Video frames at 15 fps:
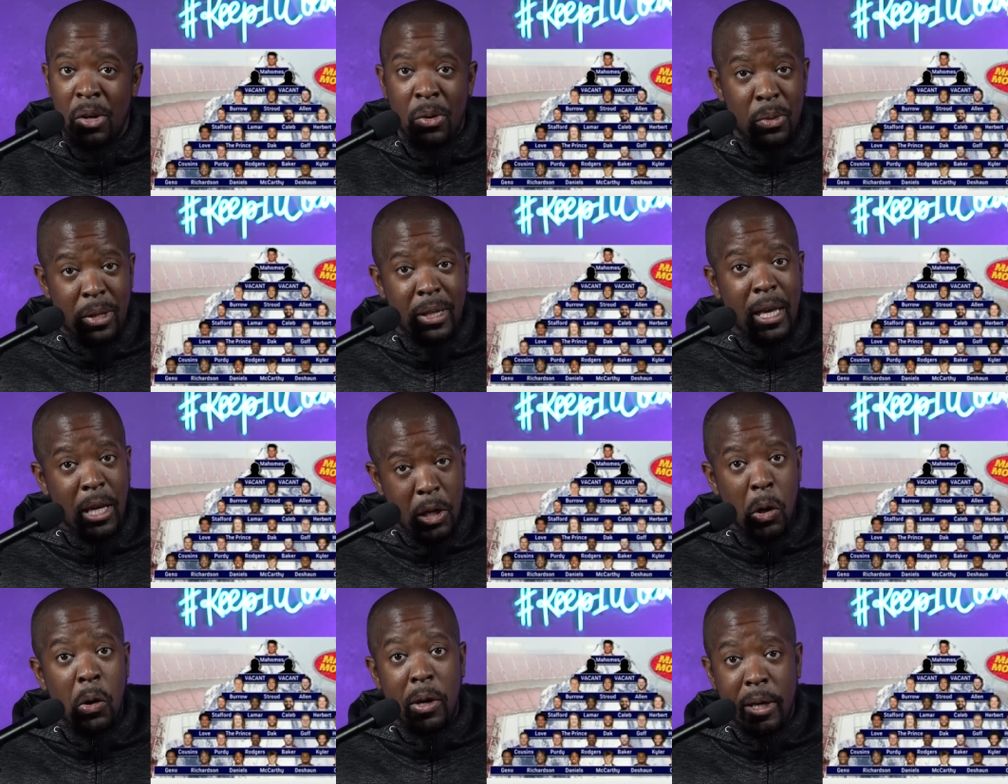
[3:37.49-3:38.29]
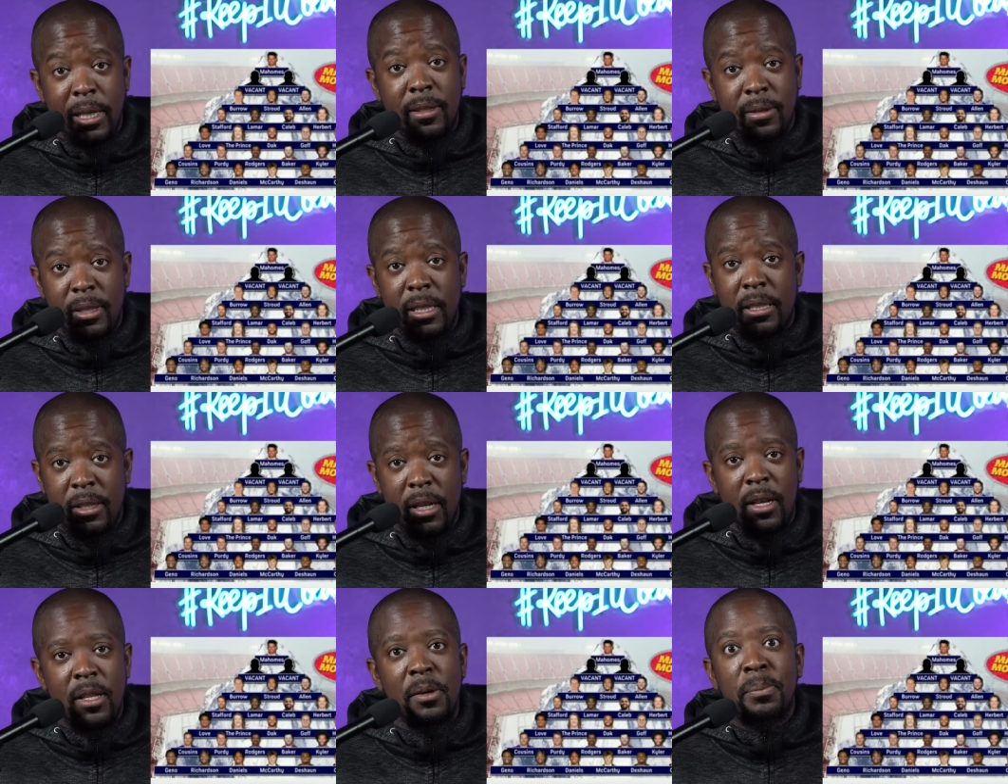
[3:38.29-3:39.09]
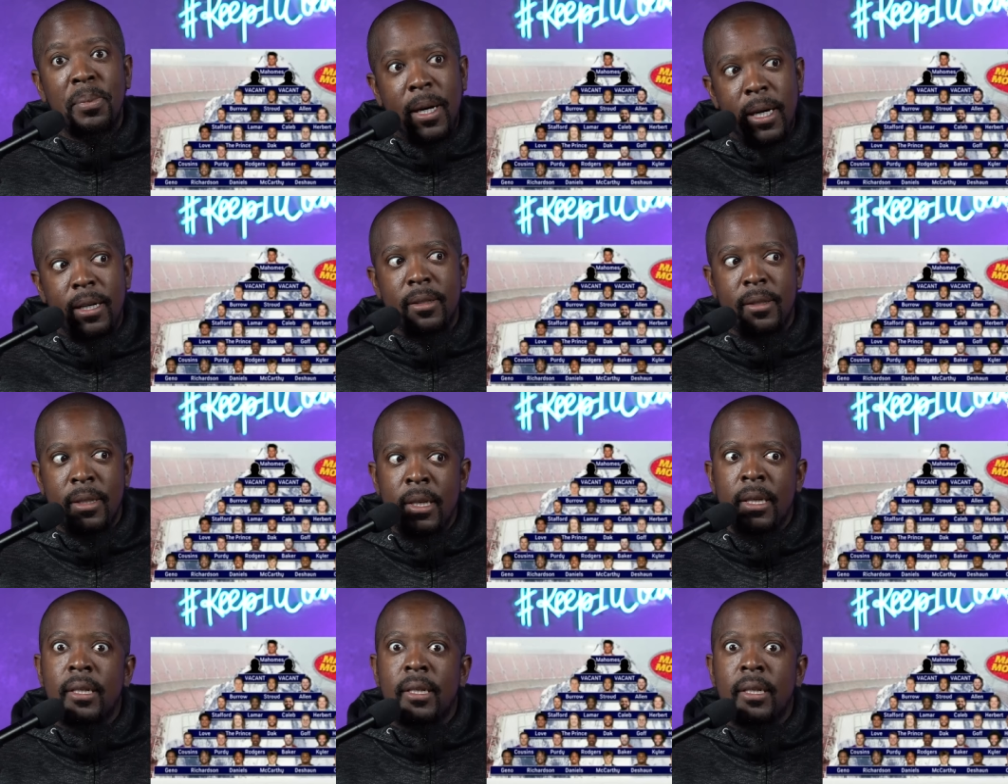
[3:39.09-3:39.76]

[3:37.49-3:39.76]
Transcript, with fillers: when they go against each other, but